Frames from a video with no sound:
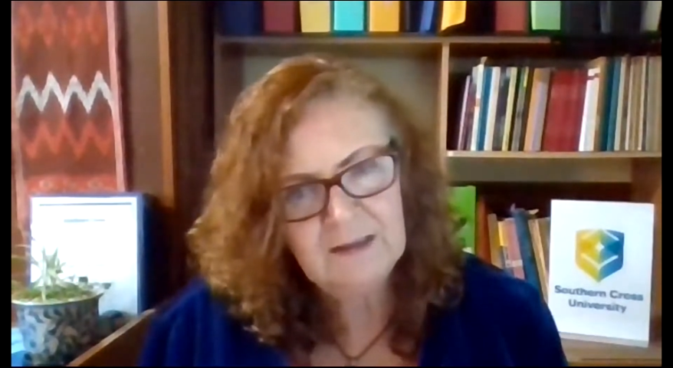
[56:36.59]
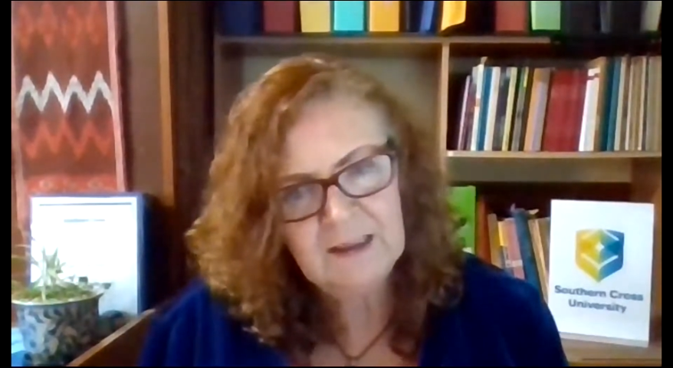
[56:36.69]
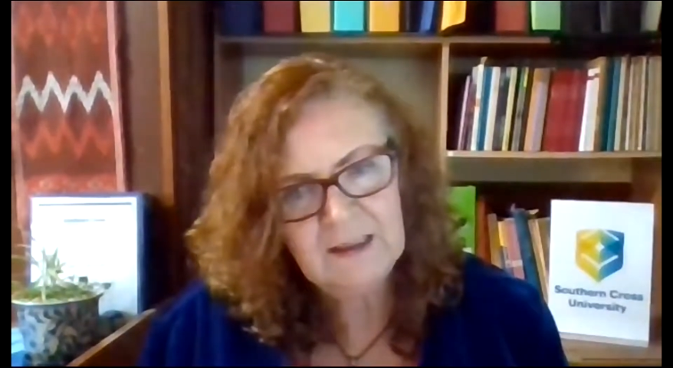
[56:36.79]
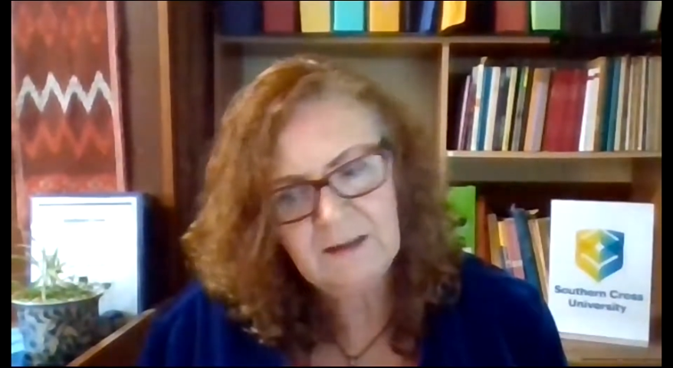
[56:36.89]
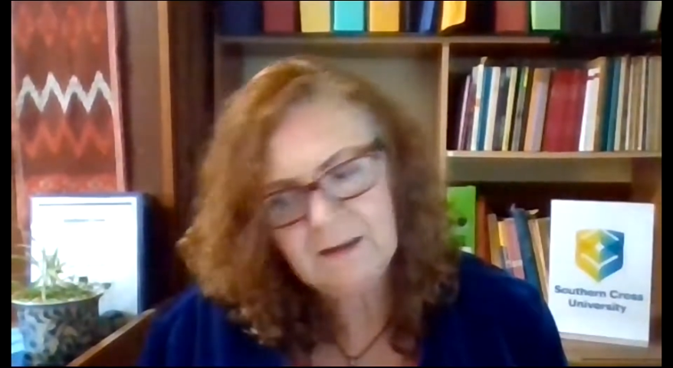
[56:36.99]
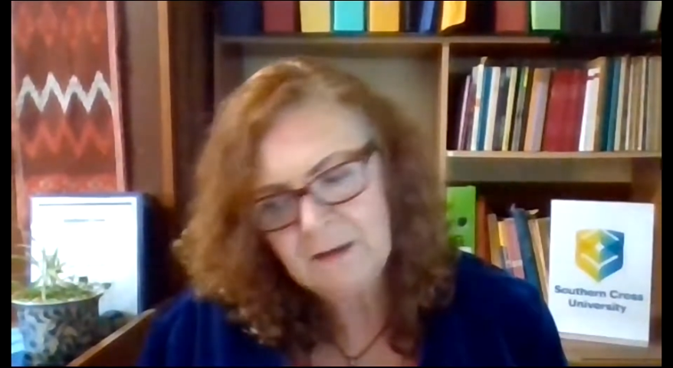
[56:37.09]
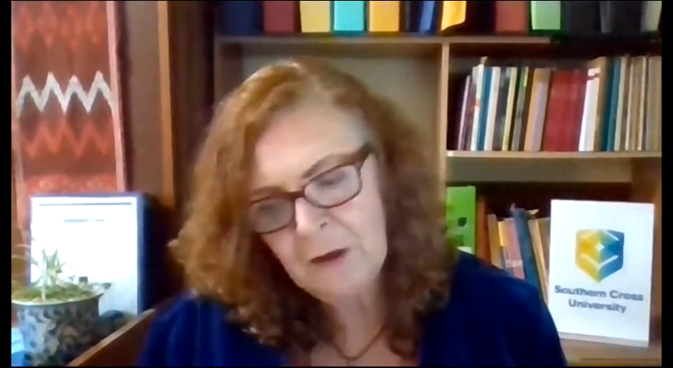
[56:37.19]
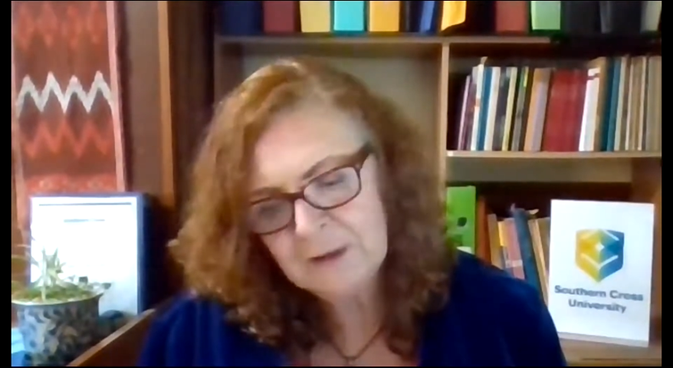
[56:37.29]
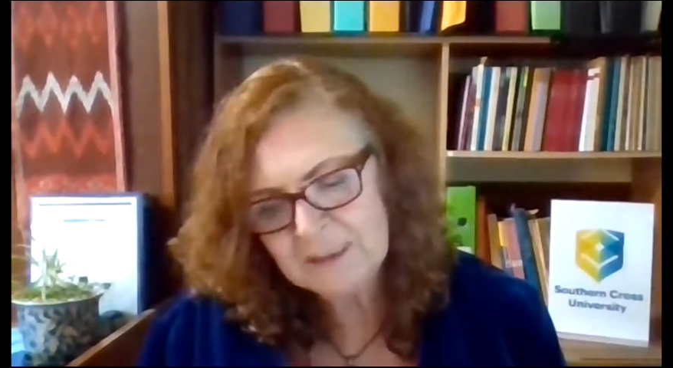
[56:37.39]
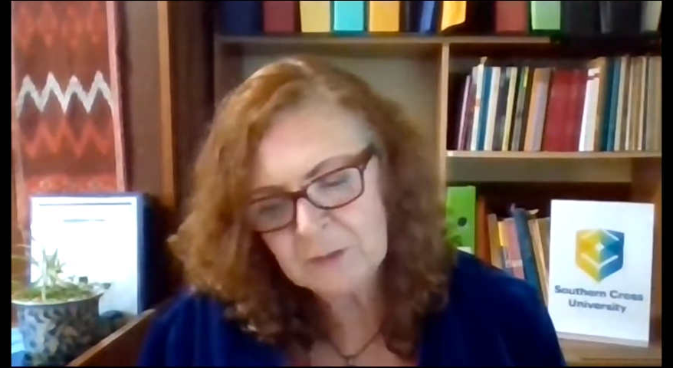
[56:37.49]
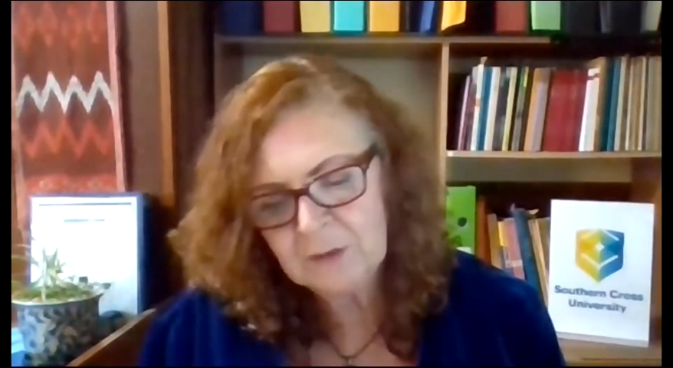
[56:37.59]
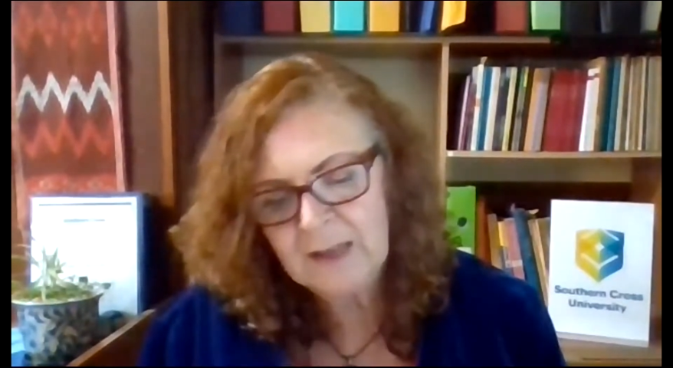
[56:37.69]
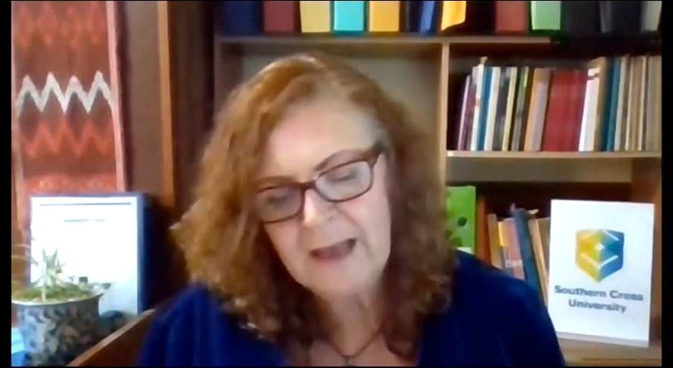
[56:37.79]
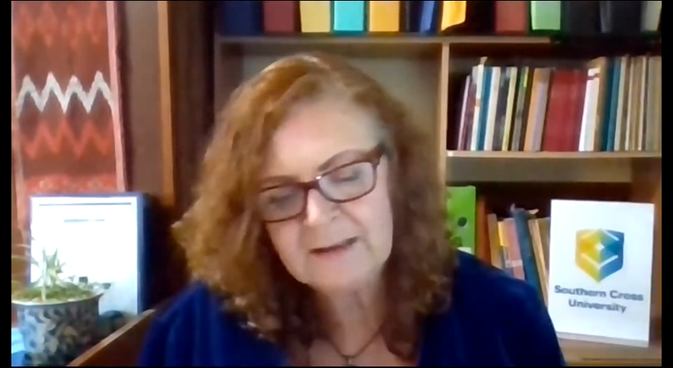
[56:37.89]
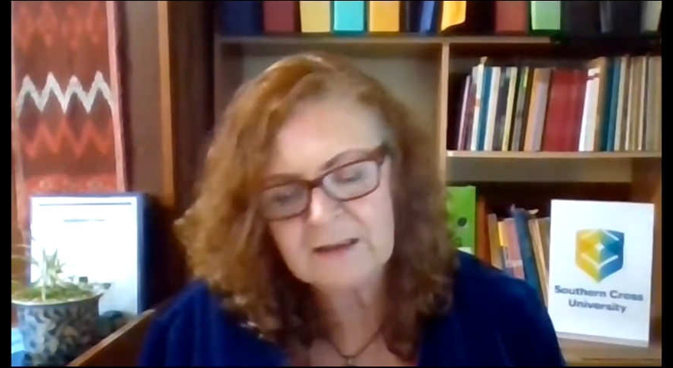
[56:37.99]
the
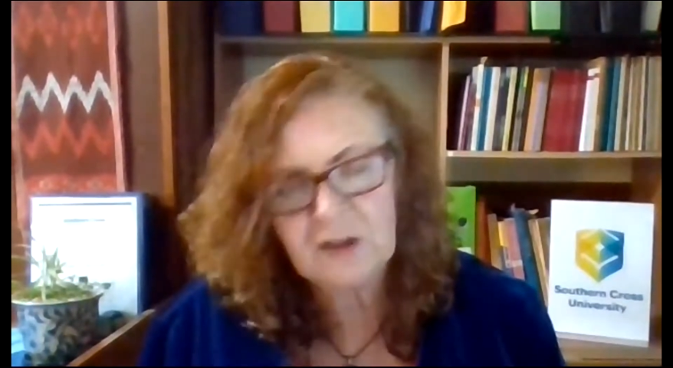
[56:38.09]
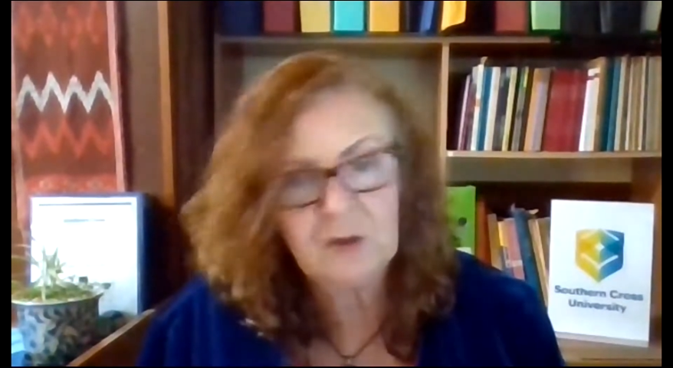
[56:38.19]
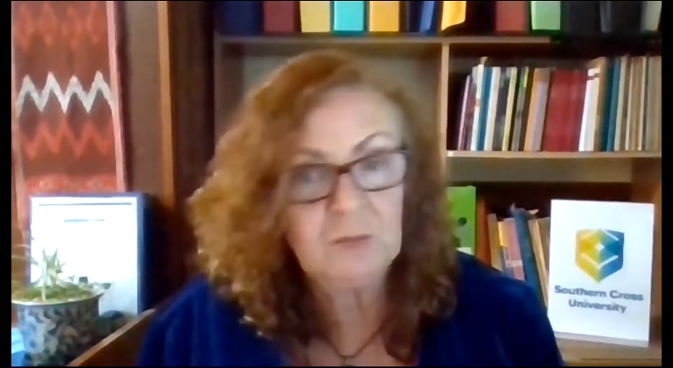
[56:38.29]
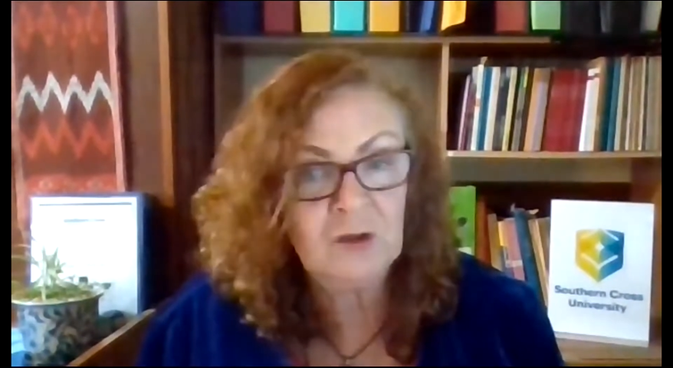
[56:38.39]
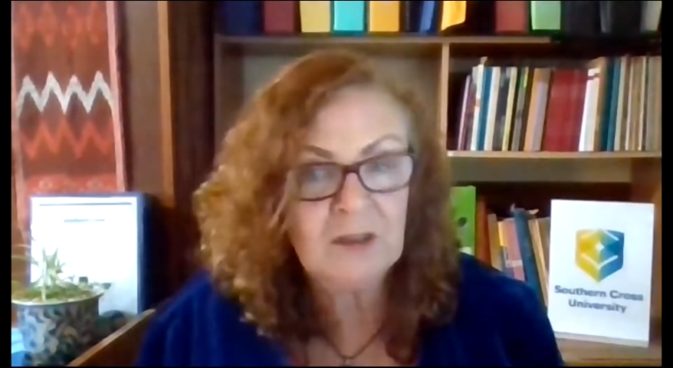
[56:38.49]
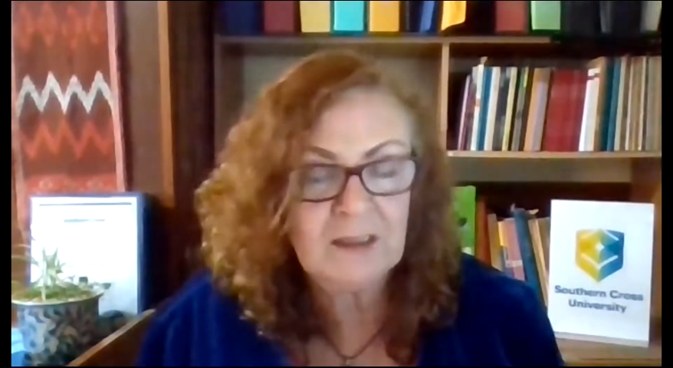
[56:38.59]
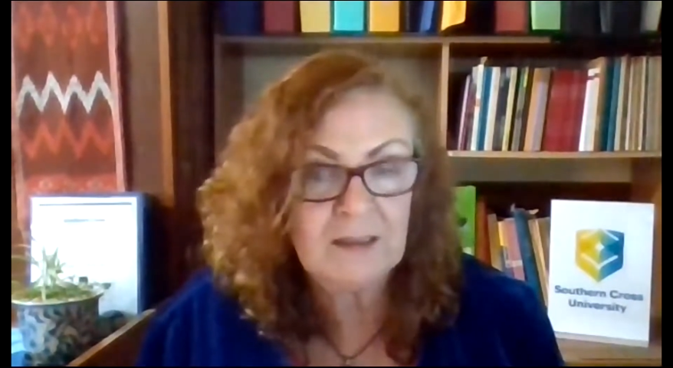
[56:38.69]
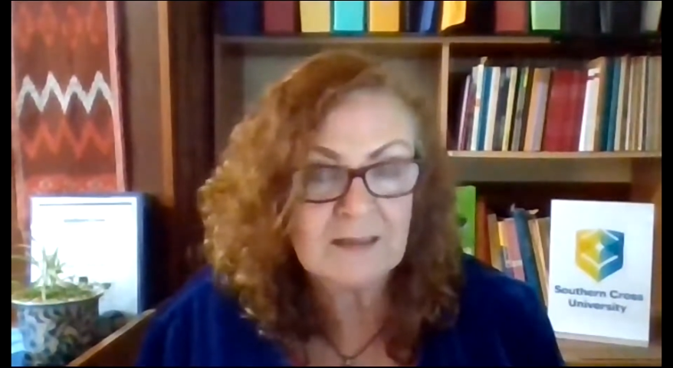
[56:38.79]
hospital as a community,